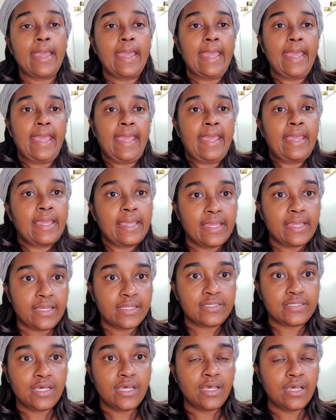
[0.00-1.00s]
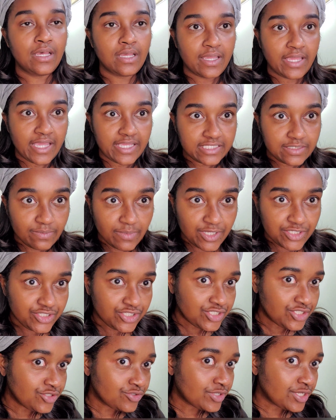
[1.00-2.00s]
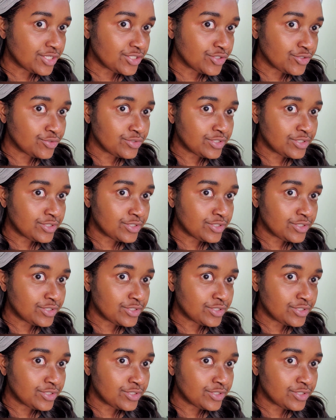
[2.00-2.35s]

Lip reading: And as much as you can do